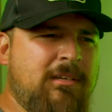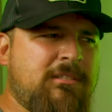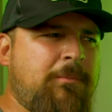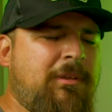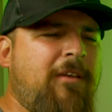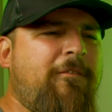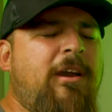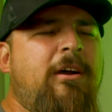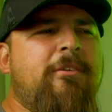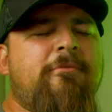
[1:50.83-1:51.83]
something I
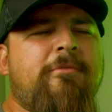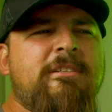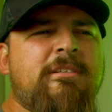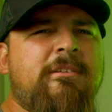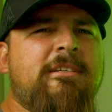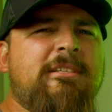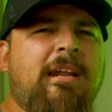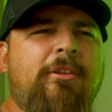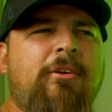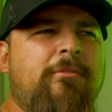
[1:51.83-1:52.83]
found recently is that
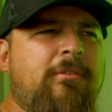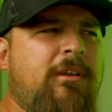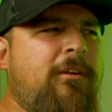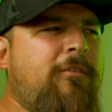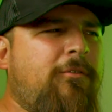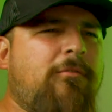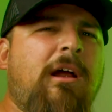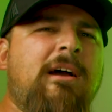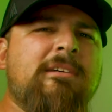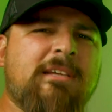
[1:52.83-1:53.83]
I don't care for
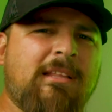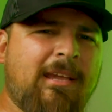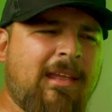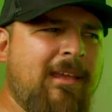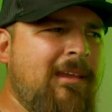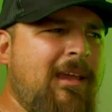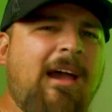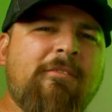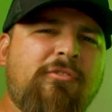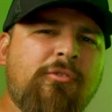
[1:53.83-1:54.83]
ryes that like
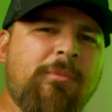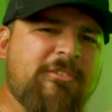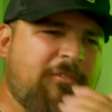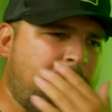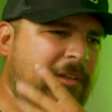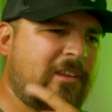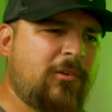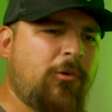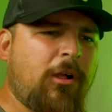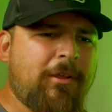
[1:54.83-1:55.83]
have too much of a minty
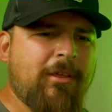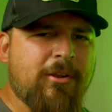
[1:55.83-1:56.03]
quality.